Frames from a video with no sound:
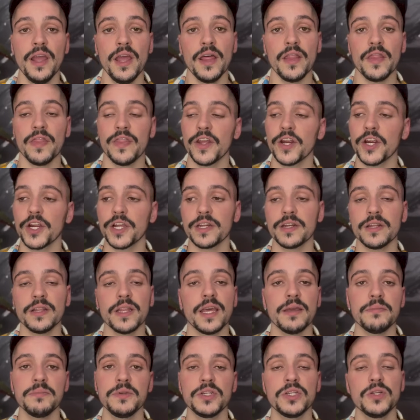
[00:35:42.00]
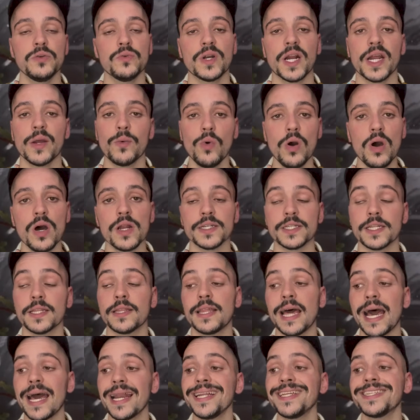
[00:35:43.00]
they're going to let me do what I want.
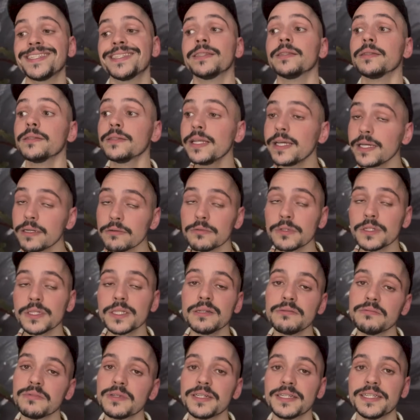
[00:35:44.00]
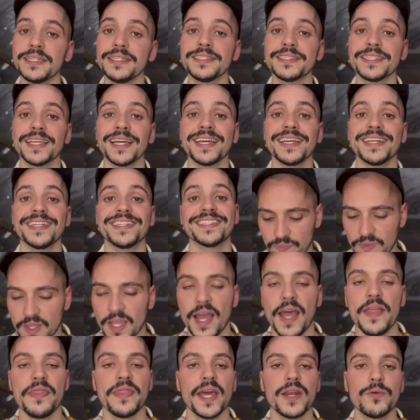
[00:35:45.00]
That is literally what he said.
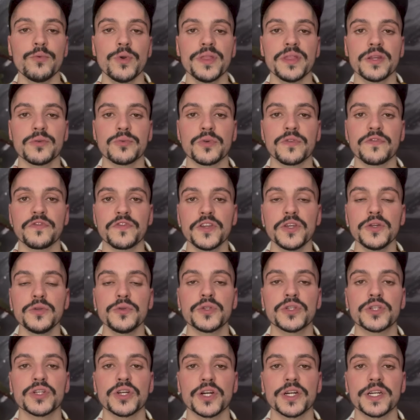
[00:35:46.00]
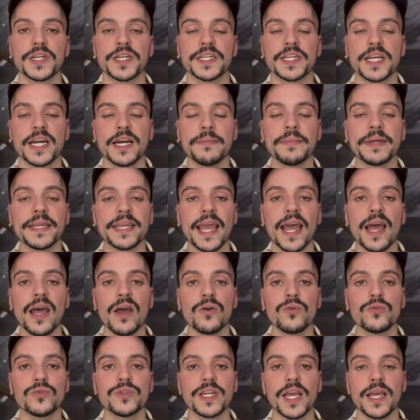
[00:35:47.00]
And then when the reviews started coming
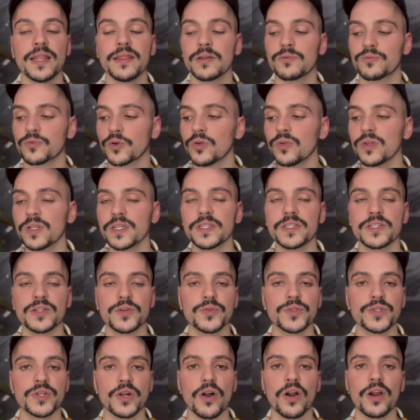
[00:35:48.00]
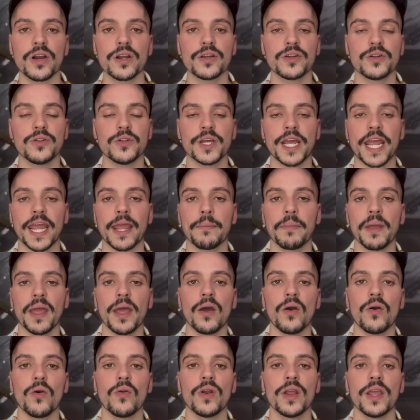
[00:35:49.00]
out and the Rolling Stones article came
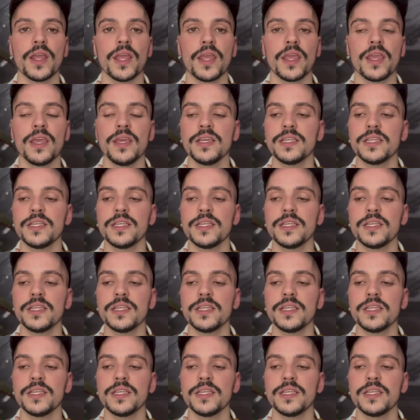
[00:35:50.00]
out, he